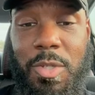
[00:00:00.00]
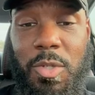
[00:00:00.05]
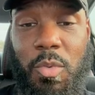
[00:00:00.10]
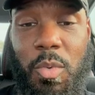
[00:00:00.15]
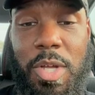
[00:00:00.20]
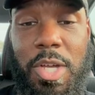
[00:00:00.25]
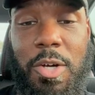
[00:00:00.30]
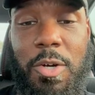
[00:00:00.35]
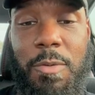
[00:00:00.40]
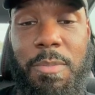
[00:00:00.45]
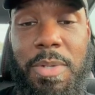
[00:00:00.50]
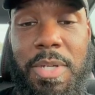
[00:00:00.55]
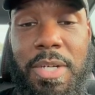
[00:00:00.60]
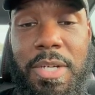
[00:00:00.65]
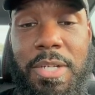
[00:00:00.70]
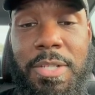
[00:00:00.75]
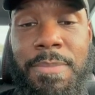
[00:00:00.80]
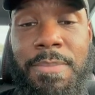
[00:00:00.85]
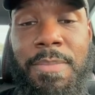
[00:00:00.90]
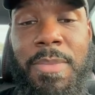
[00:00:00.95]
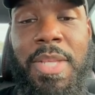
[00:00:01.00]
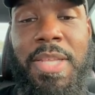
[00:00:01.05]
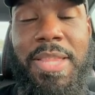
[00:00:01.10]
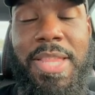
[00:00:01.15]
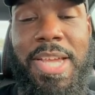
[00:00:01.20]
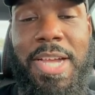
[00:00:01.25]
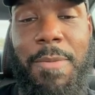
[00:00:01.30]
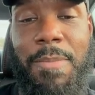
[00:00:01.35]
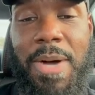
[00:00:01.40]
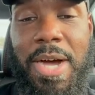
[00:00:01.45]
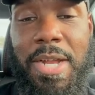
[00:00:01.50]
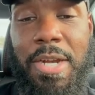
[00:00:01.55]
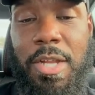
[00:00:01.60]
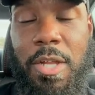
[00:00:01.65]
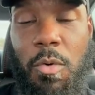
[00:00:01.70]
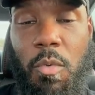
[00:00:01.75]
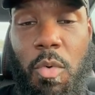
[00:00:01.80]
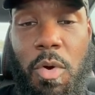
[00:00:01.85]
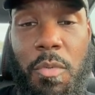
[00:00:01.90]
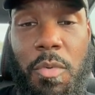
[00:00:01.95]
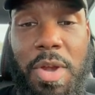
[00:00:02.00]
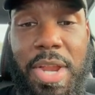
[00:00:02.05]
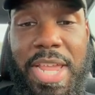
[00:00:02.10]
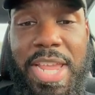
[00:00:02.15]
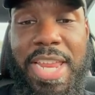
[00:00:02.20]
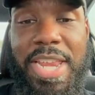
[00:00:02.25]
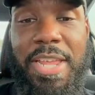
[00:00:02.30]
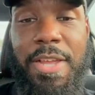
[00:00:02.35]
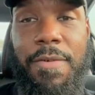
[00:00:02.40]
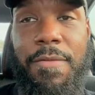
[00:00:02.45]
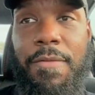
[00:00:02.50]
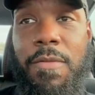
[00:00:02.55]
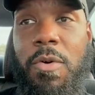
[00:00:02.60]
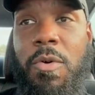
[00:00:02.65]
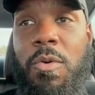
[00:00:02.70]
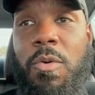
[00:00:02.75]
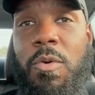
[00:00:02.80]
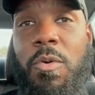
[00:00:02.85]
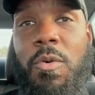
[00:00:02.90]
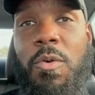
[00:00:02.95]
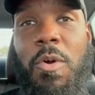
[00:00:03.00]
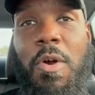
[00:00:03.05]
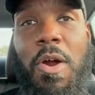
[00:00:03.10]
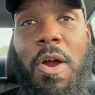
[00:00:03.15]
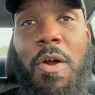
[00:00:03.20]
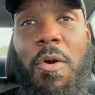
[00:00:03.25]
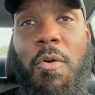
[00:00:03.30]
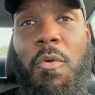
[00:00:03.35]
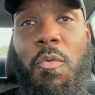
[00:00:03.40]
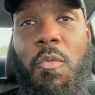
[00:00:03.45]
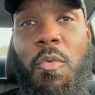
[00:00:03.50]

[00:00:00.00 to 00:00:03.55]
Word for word: as well. Because think about it, when we're eating food, uh,